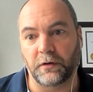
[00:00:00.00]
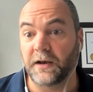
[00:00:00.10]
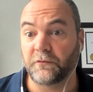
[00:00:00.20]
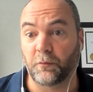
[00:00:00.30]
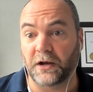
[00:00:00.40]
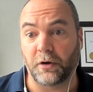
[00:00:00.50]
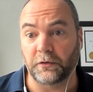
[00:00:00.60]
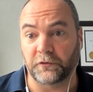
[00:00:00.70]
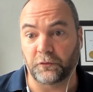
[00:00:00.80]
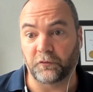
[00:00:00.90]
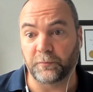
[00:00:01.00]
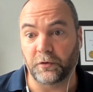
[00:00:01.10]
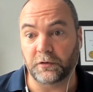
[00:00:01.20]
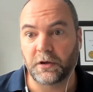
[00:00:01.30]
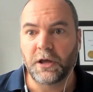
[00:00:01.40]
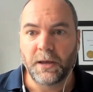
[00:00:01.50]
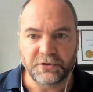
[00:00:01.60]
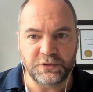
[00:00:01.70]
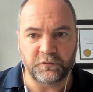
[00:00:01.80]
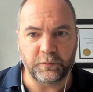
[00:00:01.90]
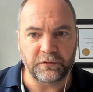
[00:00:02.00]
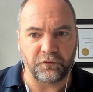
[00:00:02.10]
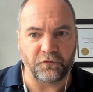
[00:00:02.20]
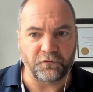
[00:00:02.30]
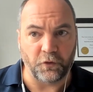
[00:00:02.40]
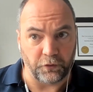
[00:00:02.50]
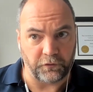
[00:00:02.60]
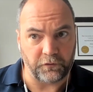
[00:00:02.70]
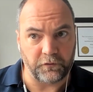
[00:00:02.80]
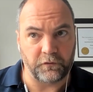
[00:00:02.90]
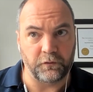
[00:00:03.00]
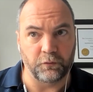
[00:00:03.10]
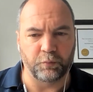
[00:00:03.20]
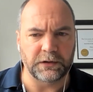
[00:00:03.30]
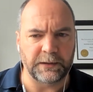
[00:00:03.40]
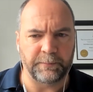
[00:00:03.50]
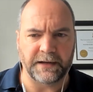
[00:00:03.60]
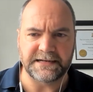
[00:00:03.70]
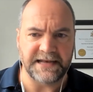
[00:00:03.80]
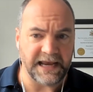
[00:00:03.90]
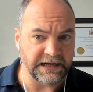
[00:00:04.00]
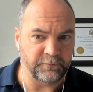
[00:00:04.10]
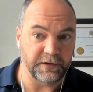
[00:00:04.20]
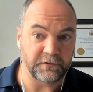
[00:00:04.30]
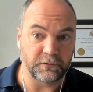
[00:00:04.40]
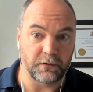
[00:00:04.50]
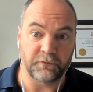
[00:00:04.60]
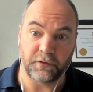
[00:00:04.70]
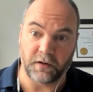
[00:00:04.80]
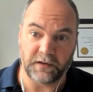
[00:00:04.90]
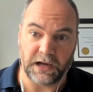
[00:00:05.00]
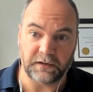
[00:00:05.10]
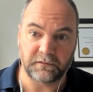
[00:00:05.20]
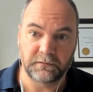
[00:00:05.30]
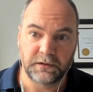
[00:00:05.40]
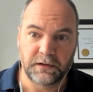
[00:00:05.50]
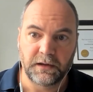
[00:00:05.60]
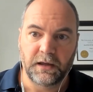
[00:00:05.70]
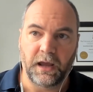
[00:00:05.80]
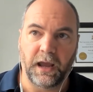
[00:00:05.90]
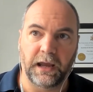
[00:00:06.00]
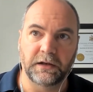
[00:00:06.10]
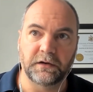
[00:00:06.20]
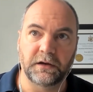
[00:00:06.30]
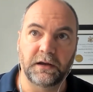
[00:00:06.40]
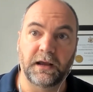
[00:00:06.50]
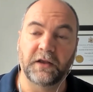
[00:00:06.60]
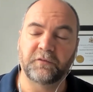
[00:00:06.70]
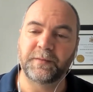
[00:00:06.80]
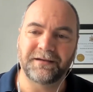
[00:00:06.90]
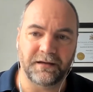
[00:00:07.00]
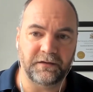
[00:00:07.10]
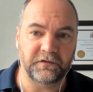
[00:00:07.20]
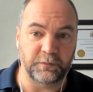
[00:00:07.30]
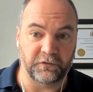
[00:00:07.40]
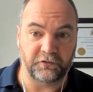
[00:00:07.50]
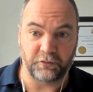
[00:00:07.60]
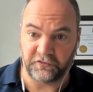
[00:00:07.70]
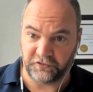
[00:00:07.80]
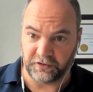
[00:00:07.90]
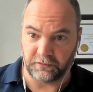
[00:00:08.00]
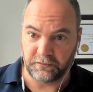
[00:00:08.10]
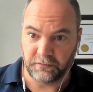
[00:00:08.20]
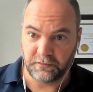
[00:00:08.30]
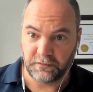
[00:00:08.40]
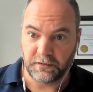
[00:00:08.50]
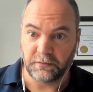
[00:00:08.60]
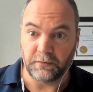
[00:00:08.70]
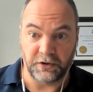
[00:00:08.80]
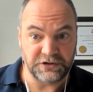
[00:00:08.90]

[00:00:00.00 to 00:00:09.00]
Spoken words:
I never read Carla Turner's book, but she was one of the first to really paint a negative picture of contact. And it's because she was Christian, right?